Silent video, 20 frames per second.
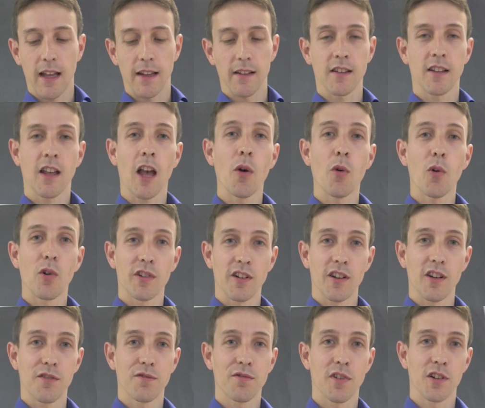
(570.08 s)
take the
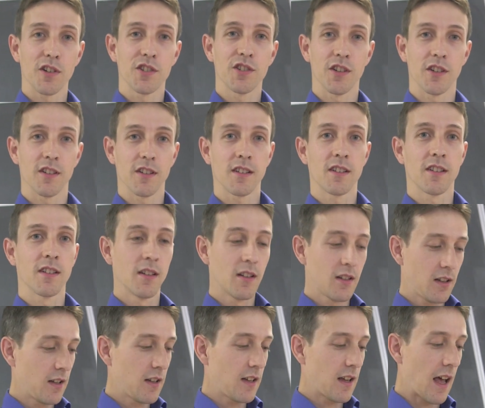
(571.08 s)
coordinate functions
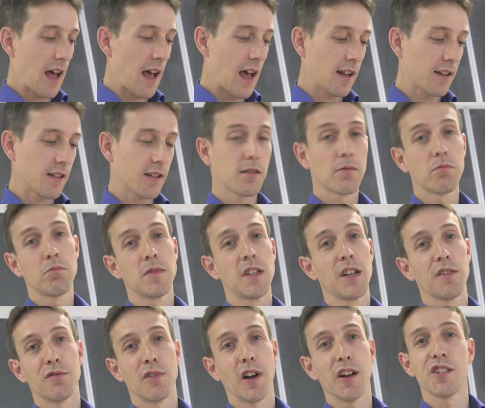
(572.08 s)
and
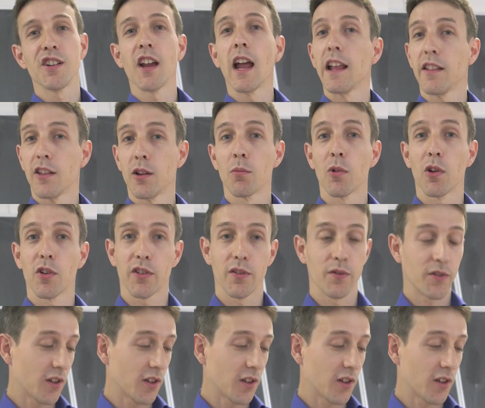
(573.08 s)
differentiate them lots